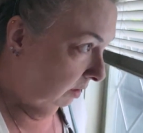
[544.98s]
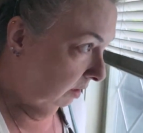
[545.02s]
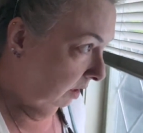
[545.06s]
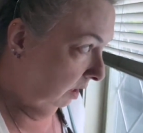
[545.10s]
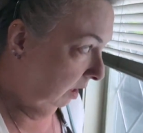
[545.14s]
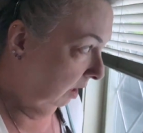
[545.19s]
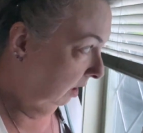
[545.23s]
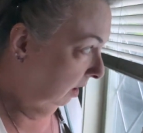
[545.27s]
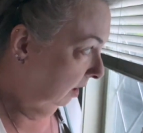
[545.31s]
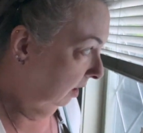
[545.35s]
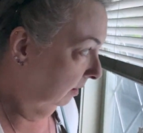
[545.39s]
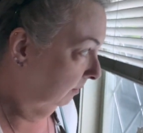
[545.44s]

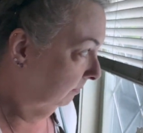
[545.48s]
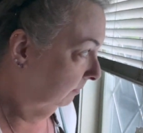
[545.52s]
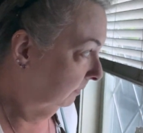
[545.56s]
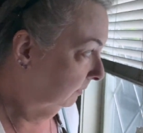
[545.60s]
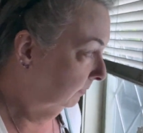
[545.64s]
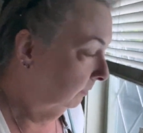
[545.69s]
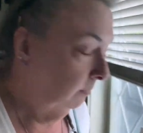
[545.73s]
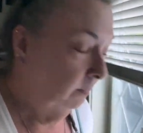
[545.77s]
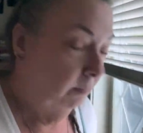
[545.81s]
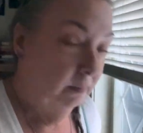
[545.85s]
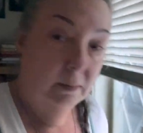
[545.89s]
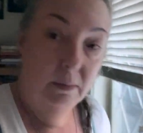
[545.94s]
um,
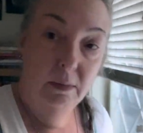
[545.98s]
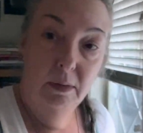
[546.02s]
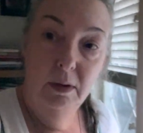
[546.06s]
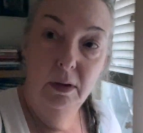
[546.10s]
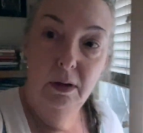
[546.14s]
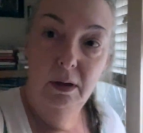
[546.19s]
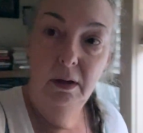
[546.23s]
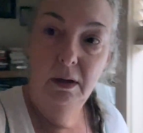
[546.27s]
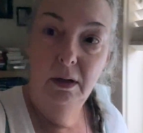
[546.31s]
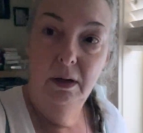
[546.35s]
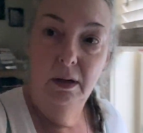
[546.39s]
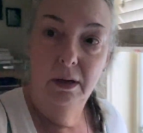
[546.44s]

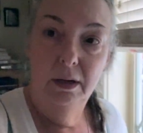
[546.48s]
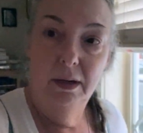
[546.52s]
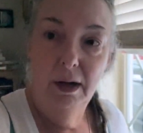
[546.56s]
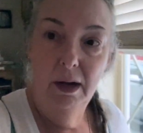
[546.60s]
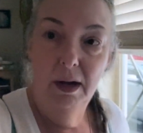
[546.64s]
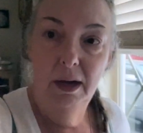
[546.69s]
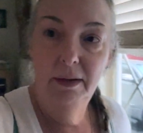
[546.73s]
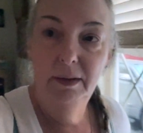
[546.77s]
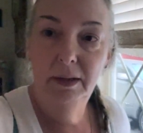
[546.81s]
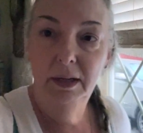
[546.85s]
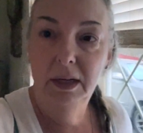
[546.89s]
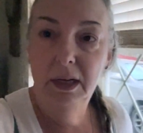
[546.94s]

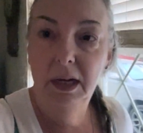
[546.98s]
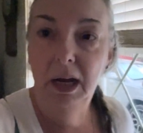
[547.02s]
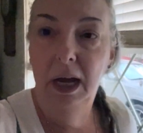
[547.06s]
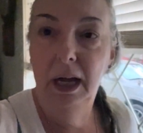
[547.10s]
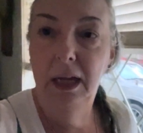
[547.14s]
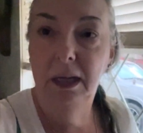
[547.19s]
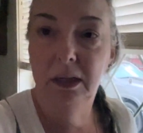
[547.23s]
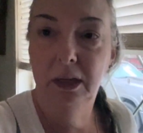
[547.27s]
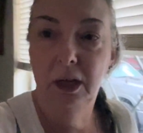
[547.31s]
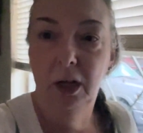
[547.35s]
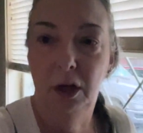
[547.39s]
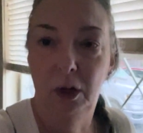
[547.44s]
on the
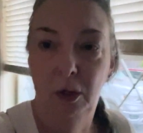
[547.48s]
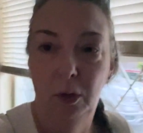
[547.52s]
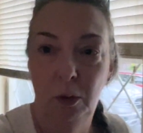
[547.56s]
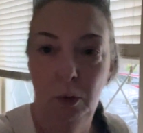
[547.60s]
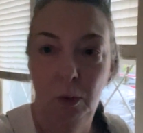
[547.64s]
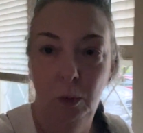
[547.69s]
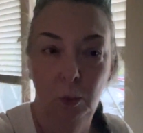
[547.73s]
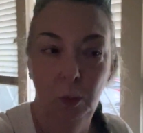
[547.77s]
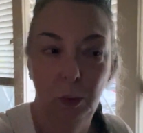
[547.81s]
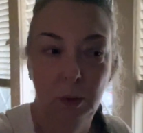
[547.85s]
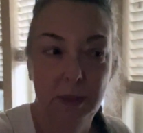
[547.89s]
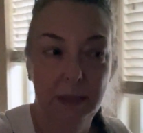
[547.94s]

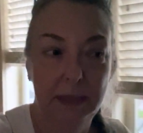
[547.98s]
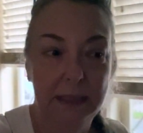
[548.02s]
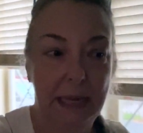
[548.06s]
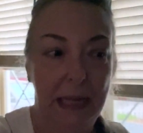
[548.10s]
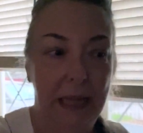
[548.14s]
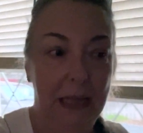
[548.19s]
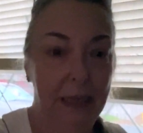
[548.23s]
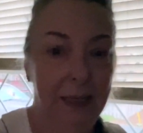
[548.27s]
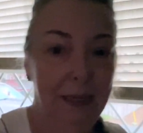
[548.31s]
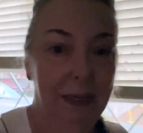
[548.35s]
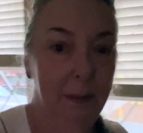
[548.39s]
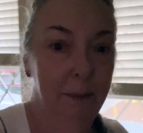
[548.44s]
Cutco
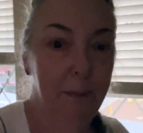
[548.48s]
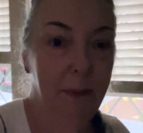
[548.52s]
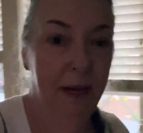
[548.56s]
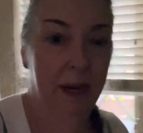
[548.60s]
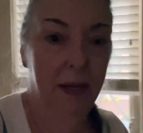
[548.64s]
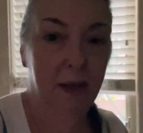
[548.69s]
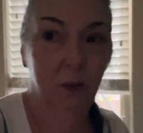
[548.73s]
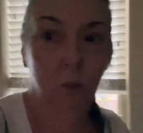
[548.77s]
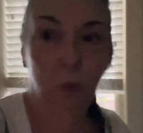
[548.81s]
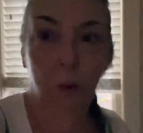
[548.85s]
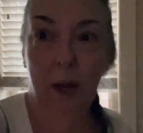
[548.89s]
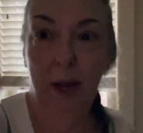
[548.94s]
selling
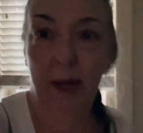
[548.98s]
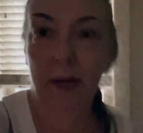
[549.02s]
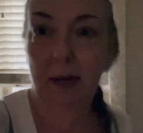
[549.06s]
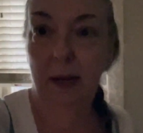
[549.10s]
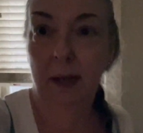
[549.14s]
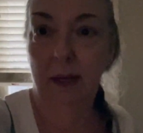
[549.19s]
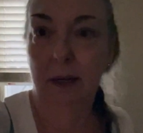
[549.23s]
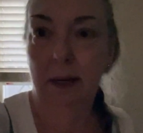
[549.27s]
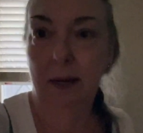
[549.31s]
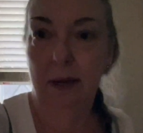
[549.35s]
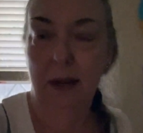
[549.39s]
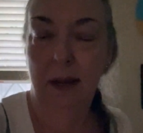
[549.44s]

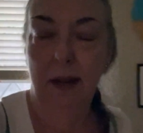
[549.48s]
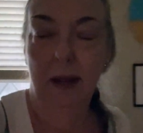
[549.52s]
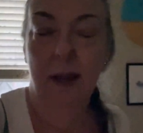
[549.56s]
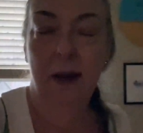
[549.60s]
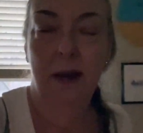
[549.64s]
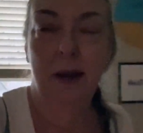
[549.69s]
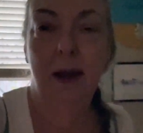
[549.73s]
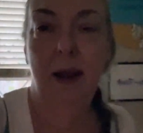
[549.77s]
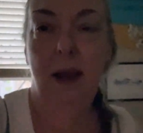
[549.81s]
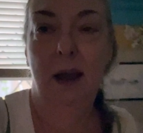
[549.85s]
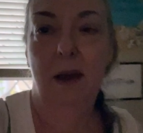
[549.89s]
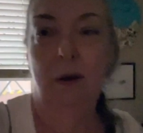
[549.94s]
bandwagon.
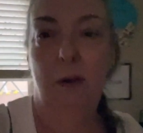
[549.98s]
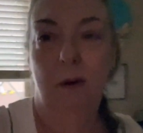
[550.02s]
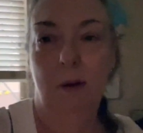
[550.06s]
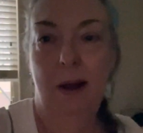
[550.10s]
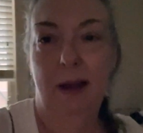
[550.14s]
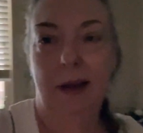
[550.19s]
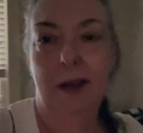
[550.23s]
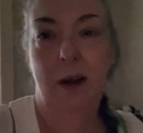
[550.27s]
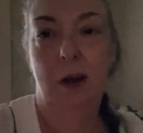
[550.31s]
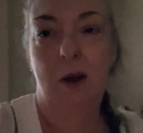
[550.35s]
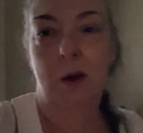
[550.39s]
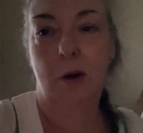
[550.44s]
Now,
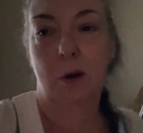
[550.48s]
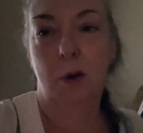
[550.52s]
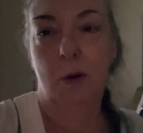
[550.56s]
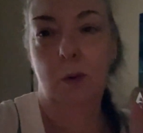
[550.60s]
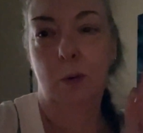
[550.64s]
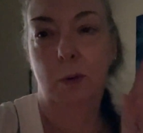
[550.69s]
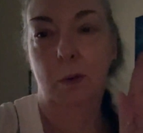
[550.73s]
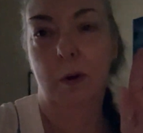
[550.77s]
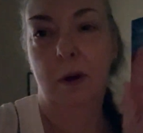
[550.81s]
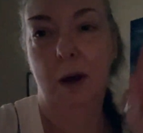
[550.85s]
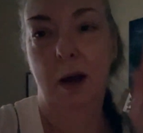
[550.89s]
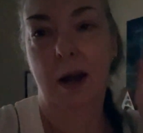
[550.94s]
I
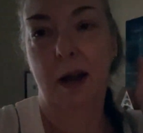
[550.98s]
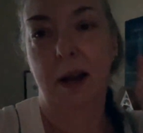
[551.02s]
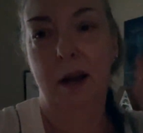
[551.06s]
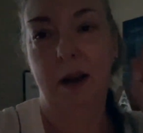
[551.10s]
know, I